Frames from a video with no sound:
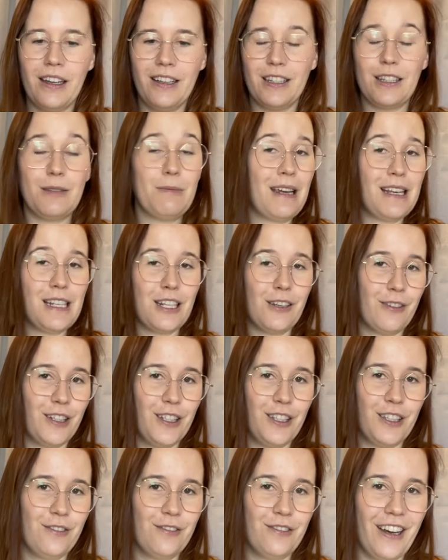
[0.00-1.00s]
It's amazing what
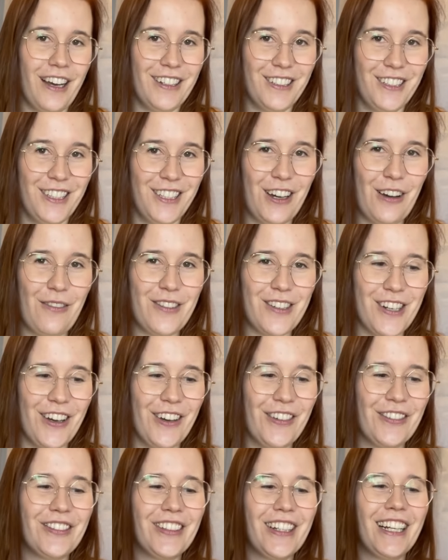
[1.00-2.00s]
you can find in the op
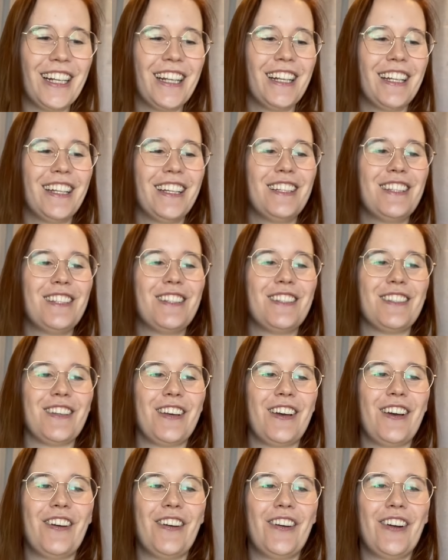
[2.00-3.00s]
shop.
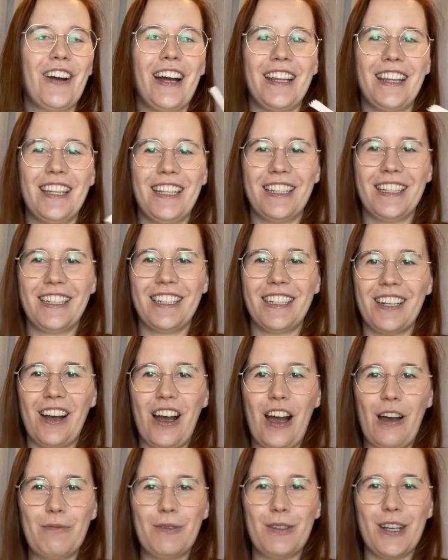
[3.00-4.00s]
So I think
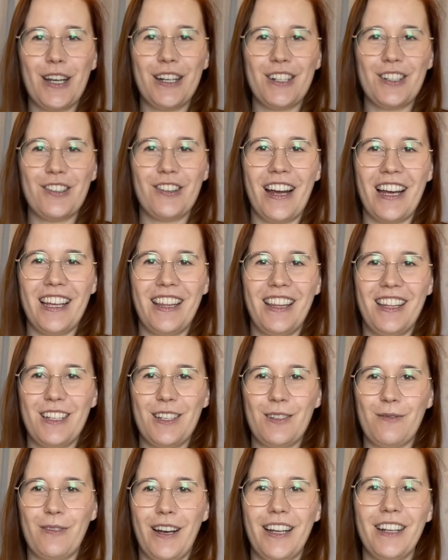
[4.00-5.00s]
I'm going to try
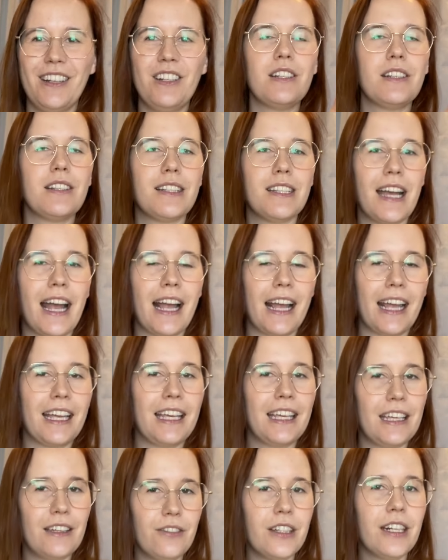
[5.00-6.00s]
this one, just to
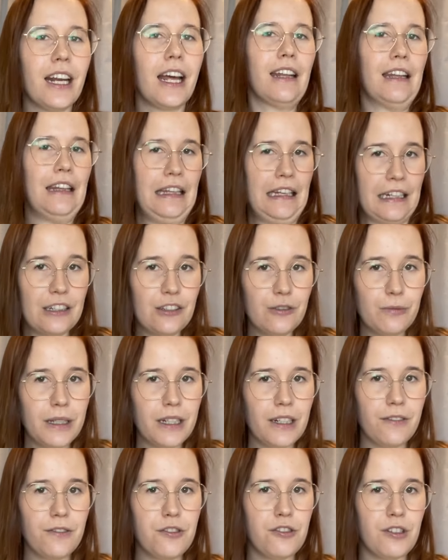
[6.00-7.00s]
give it a little
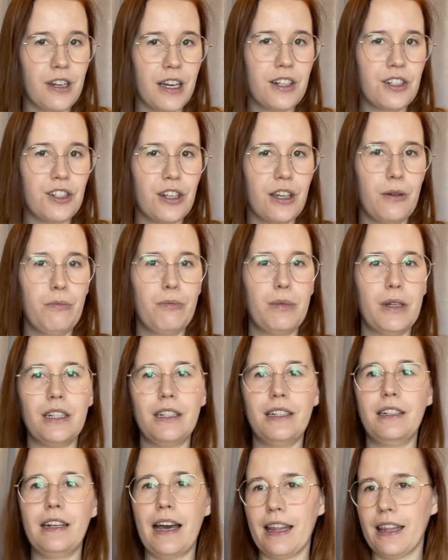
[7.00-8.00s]
bit of structure, but
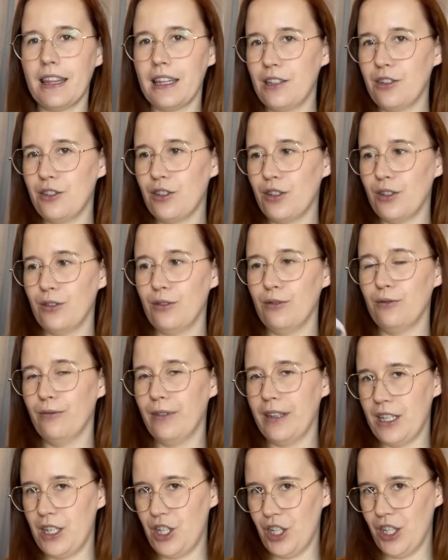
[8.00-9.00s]
nothing too
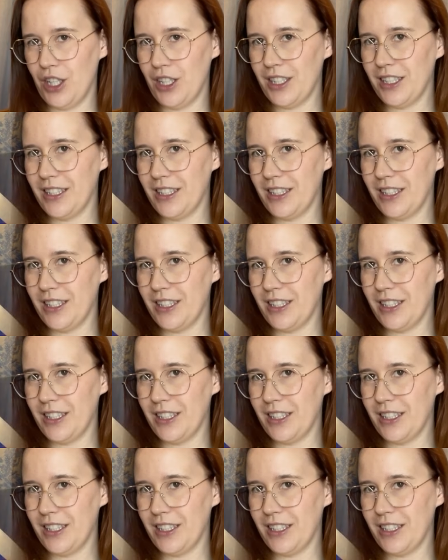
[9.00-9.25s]
rigid.